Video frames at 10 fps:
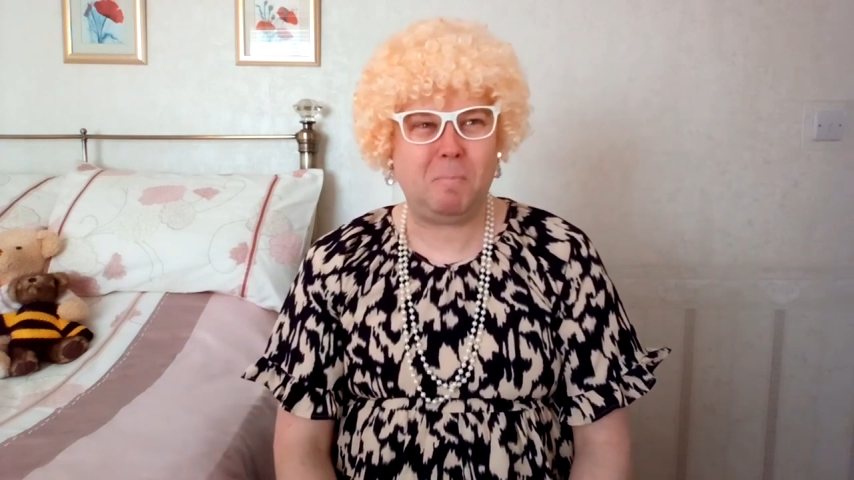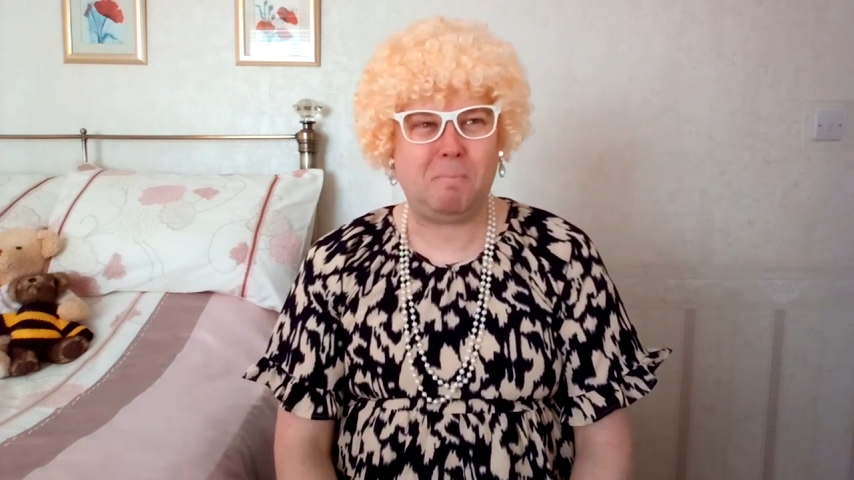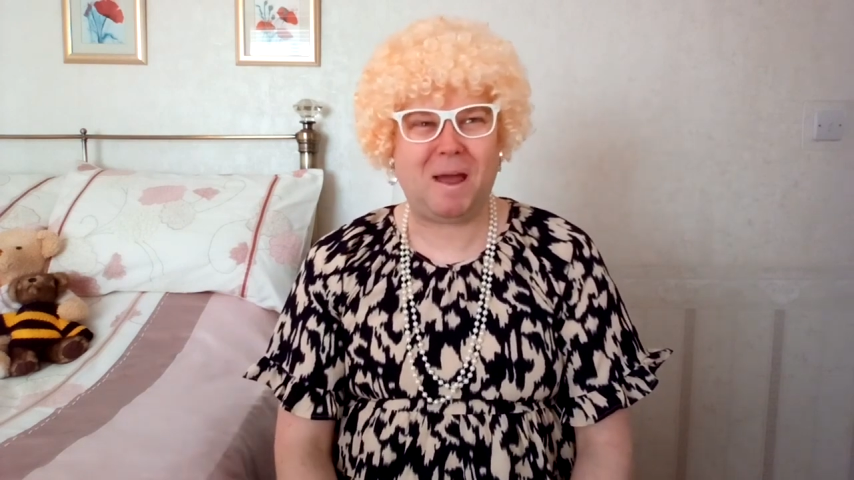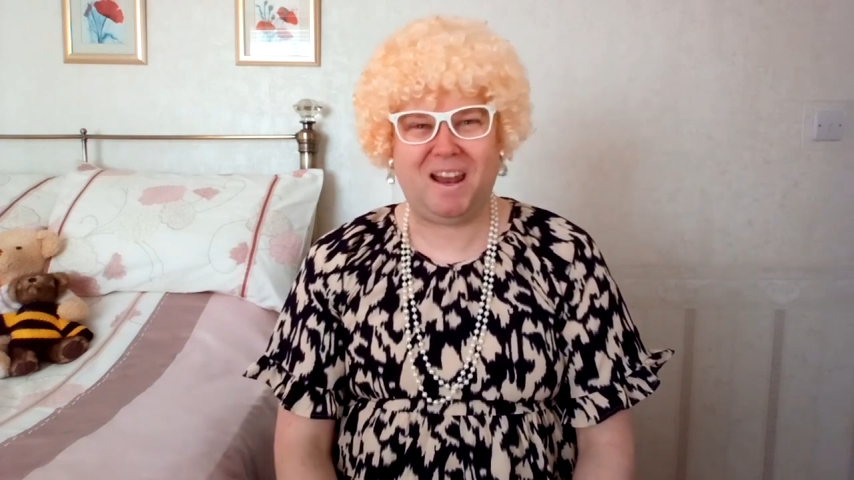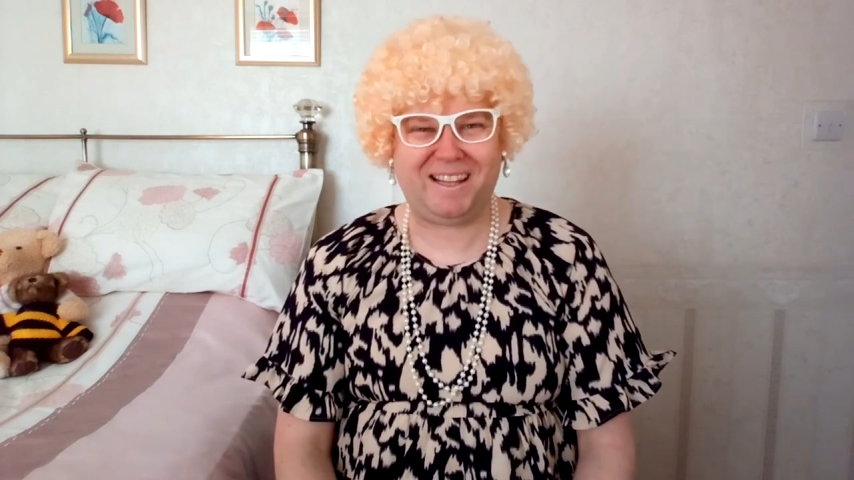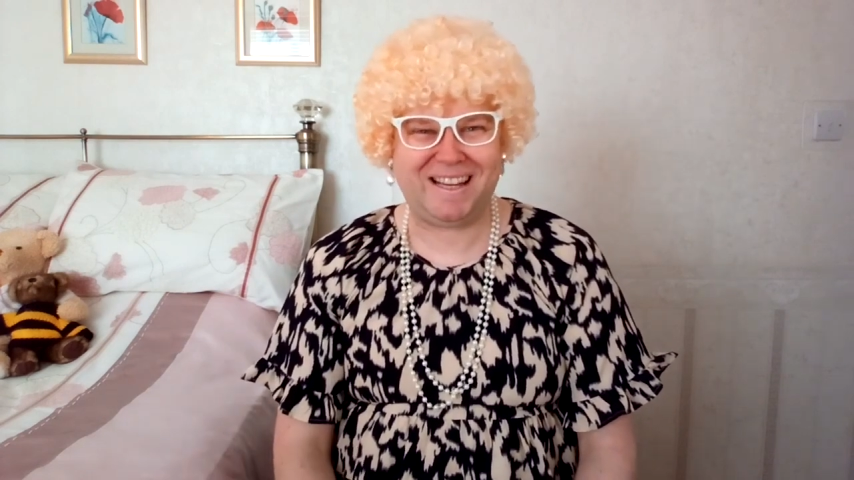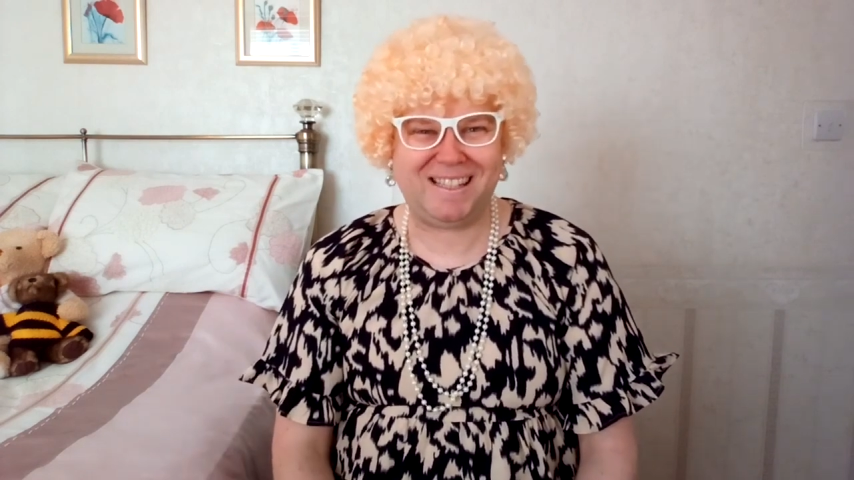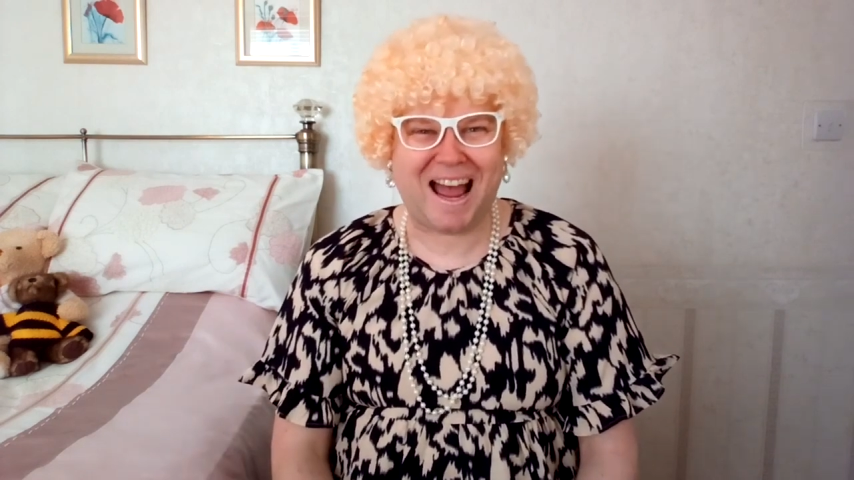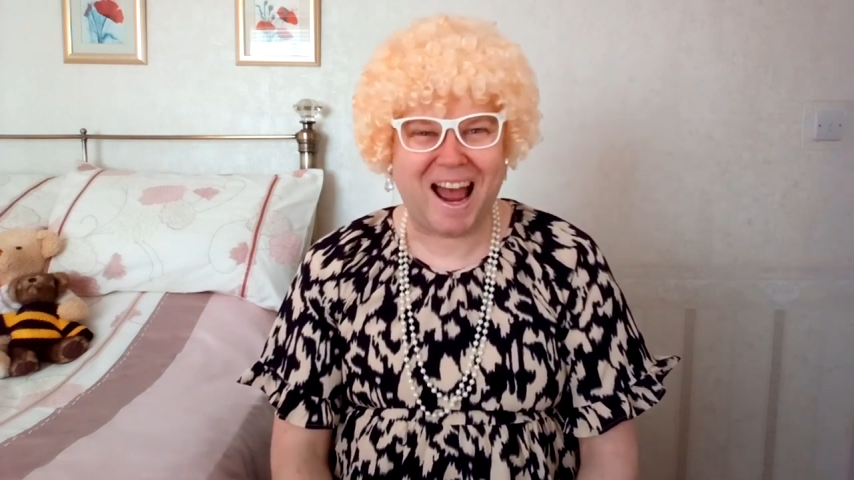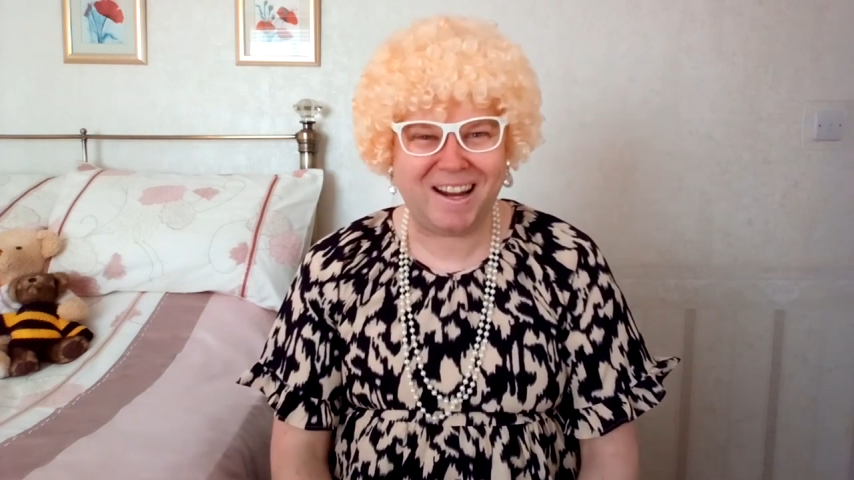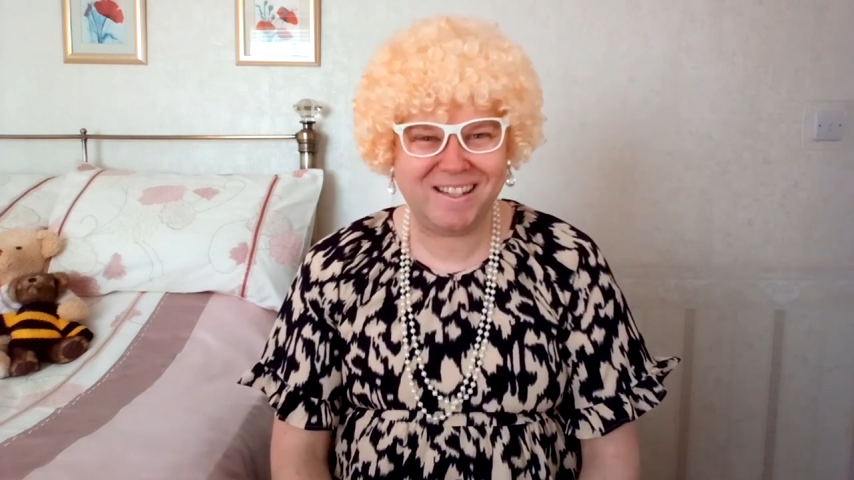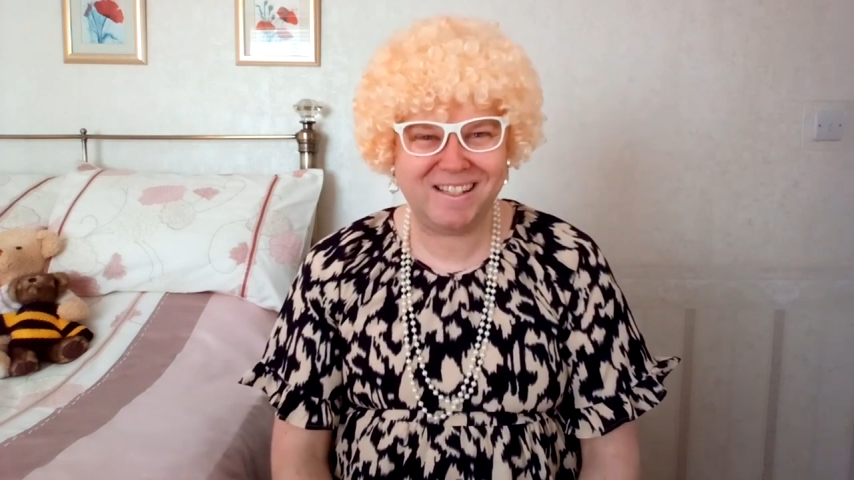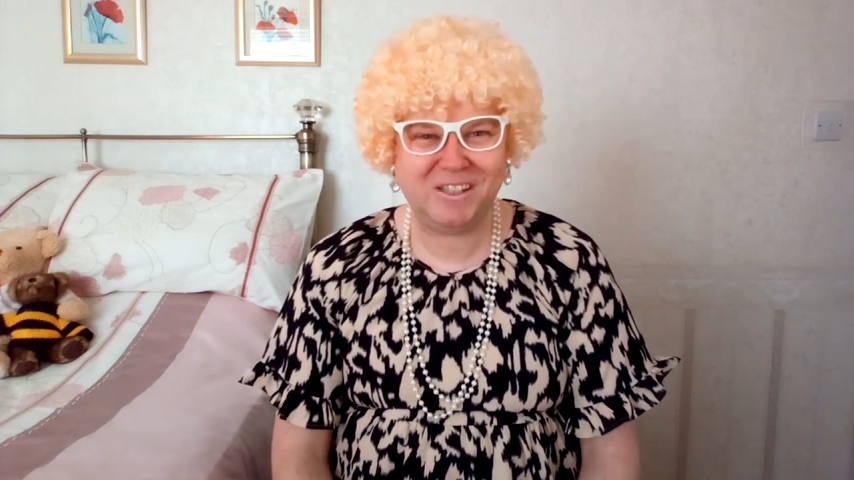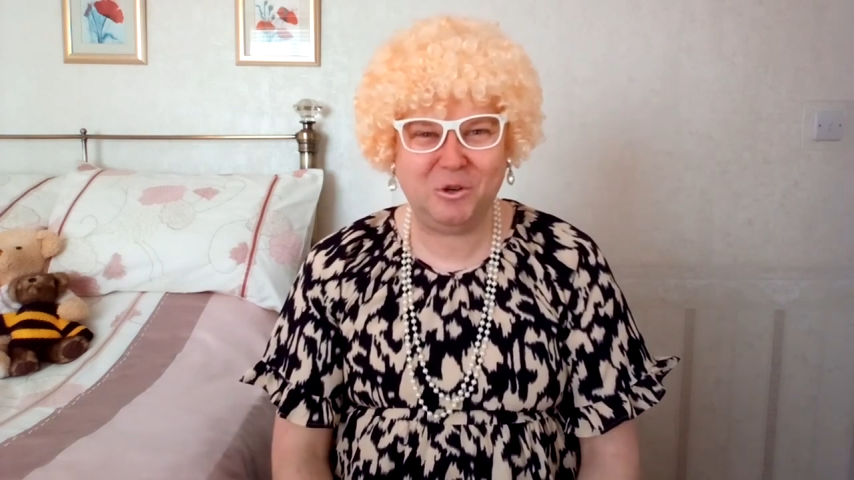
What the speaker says: bit like a TARDIS,